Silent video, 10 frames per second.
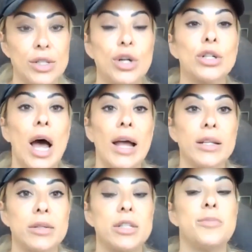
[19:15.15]
They're not
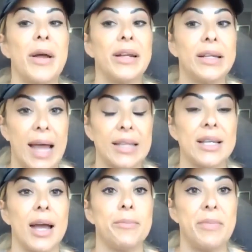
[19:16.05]
spending that
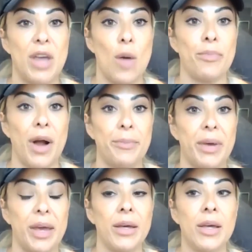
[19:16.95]
time meal
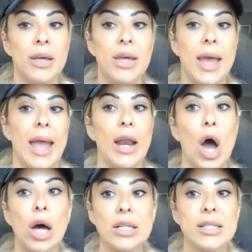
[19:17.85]
prepping. And
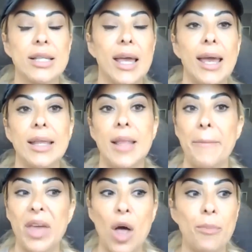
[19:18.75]
honestly, the
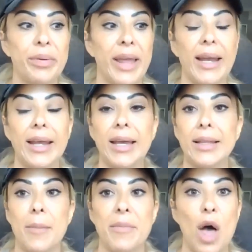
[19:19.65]
meal planning
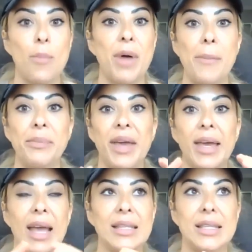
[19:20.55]
and the meal prepping,
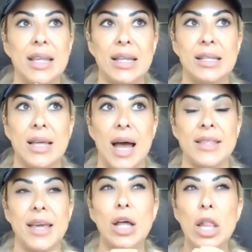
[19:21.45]
I
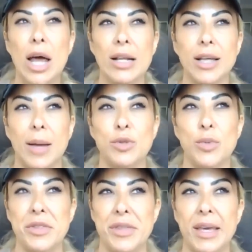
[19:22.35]
think a lot of times
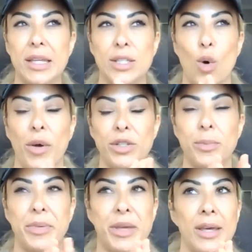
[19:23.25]
we think it's going to
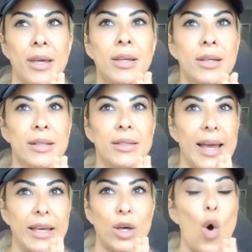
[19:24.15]
be
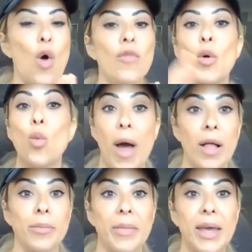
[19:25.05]
like
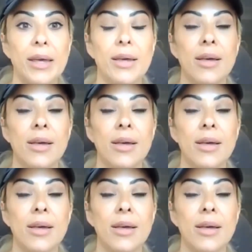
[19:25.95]
overwhelming.